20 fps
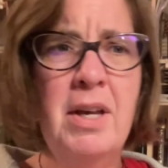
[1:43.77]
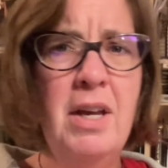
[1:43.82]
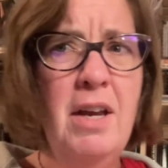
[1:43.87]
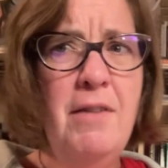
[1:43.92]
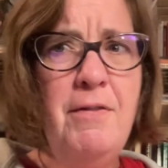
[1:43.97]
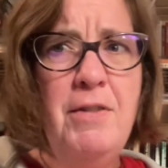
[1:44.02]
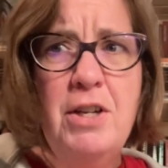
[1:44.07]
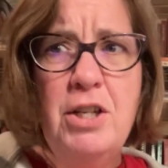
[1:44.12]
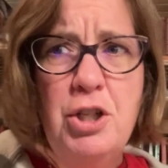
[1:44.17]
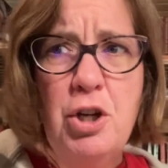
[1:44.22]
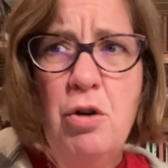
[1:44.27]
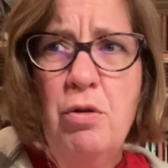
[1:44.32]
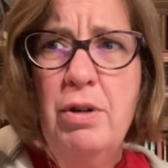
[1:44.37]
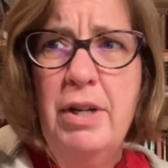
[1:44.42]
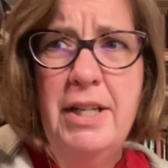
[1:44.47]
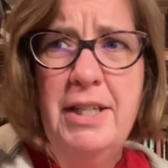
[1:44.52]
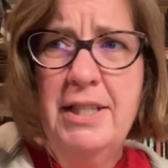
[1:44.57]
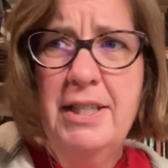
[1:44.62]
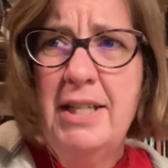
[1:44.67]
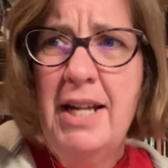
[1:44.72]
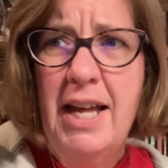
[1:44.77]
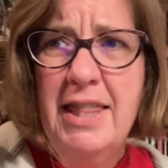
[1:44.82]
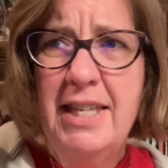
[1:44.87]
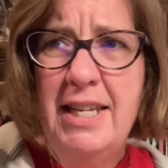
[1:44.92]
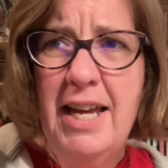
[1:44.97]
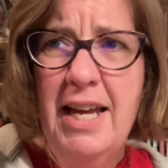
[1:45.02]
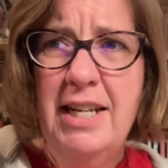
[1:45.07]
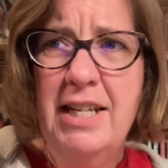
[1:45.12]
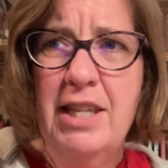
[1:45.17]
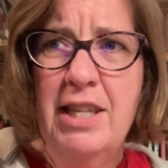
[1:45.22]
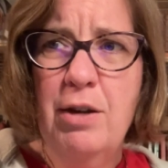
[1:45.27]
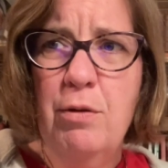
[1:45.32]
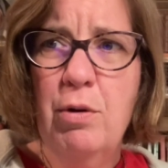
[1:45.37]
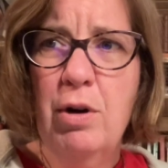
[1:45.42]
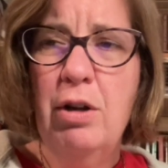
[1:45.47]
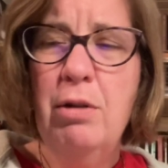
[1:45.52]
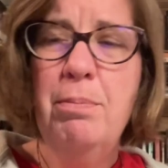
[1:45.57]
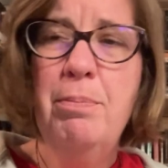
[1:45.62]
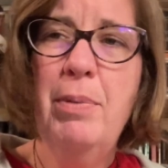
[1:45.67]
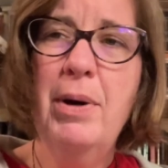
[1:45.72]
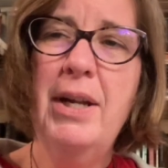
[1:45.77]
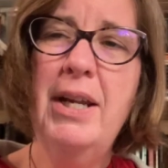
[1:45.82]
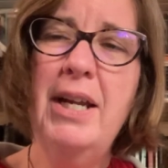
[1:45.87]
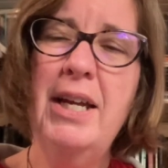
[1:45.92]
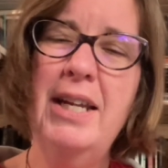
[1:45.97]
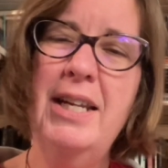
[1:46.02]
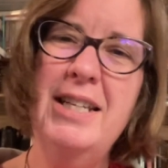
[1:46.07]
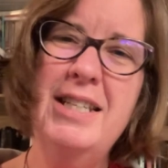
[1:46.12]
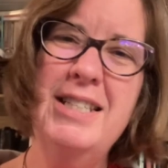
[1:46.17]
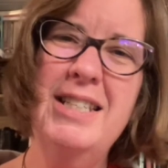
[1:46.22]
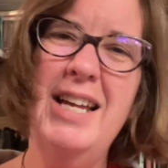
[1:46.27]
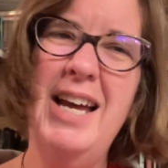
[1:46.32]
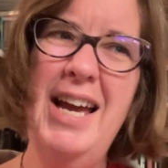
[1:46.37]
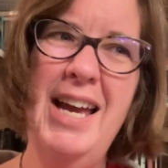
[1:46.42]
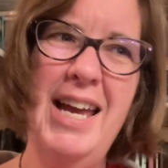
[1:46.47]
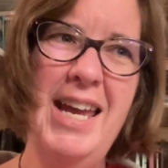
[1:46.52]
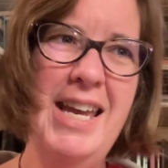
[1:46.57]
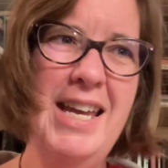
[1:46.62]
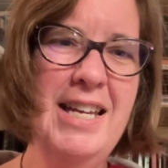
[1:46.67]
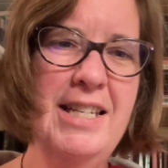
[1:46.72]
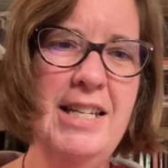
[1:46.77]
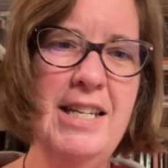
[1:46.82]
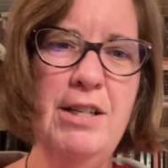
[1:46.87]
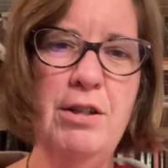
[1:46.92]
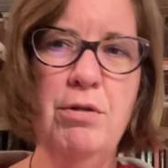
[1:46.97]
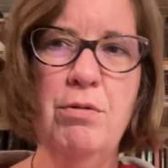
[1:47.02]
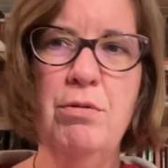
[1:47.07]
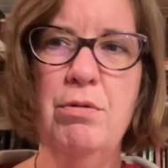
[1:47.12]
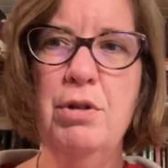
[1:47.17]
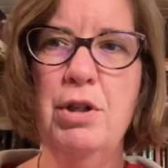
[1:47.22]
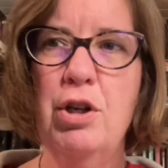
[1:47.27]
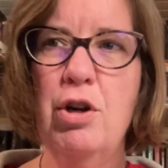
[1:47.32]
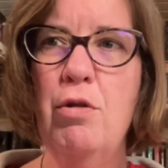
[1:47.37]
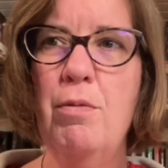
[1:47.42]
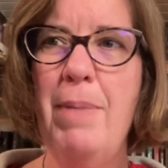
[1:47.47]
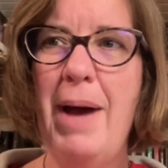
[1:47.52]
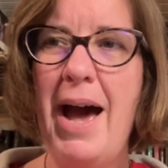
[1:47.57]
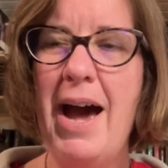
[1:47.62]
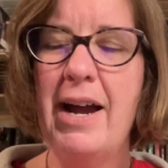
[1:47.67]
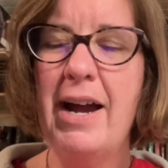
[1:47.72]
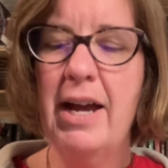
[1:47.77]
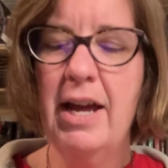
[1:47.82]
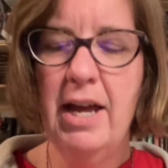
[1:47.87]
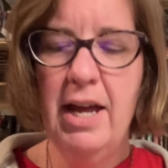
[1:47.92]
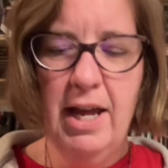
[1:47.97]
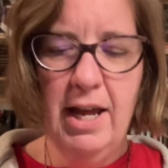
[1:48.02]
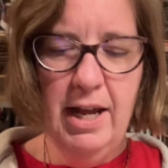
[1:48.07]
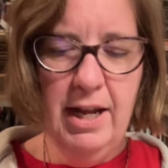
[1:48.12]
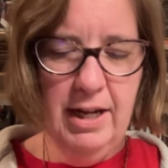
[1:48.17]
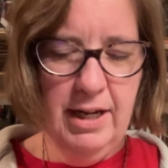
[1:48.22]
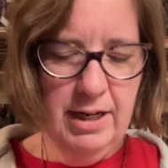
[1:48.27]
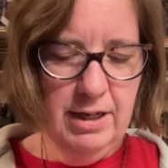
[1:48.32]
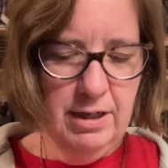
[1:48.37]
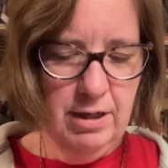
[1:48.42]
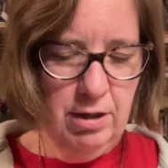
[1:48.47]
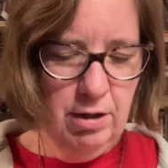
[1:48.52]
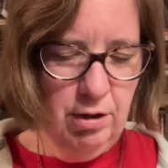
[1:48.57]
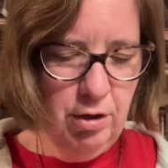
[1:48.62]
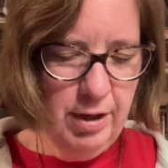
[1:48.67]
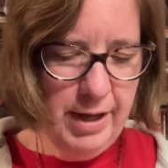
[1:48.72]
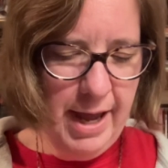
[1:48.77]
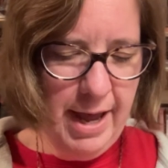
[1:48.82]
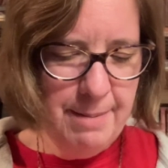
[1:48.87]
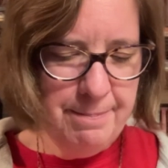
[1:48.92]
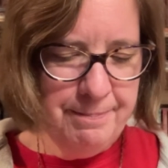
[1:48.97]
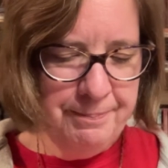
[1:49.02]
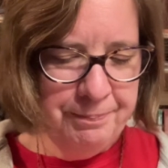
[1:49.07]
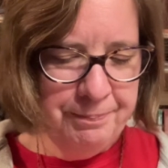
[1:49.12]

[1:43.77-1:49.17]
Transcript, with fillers: If you don't, it's not the end of the world, but it is a handy tool to go back and look at.